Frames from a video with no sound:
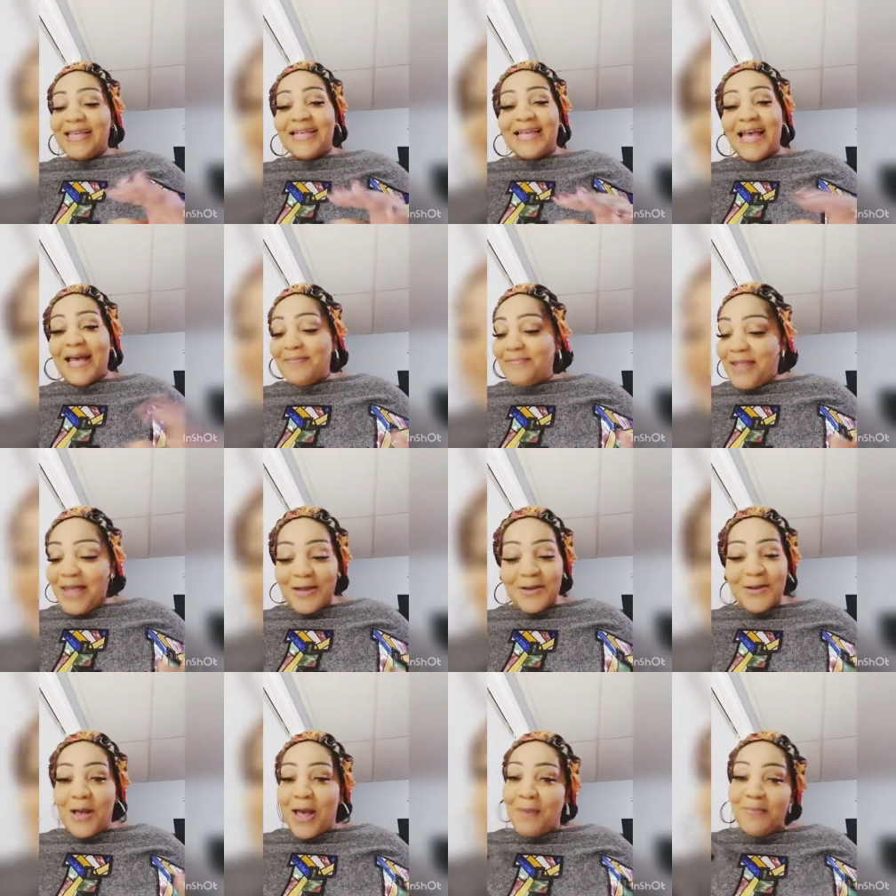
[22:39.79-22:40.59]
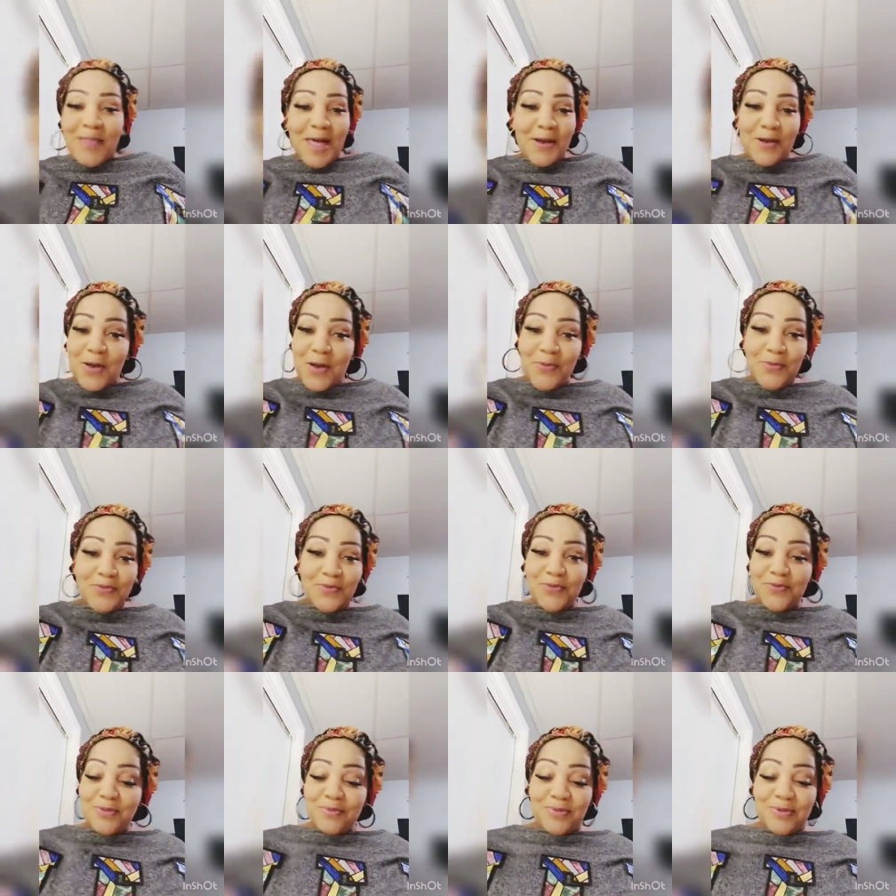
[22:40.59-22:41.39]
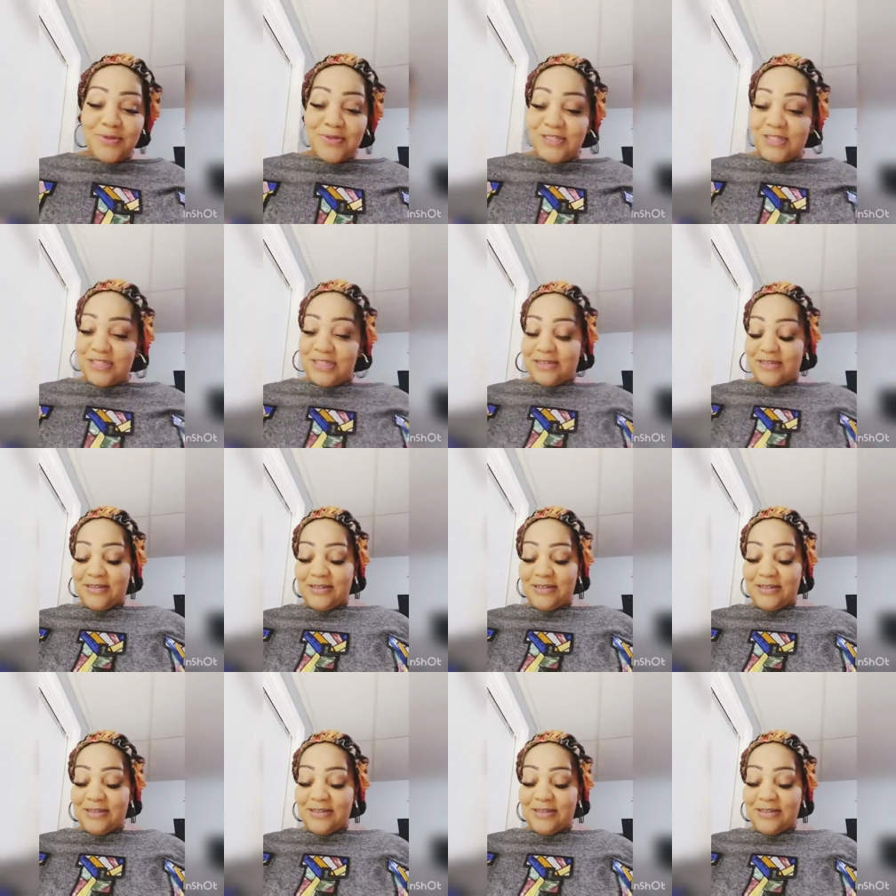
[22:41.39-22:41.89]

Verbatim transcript: I'm not I'm not going through the bullshit.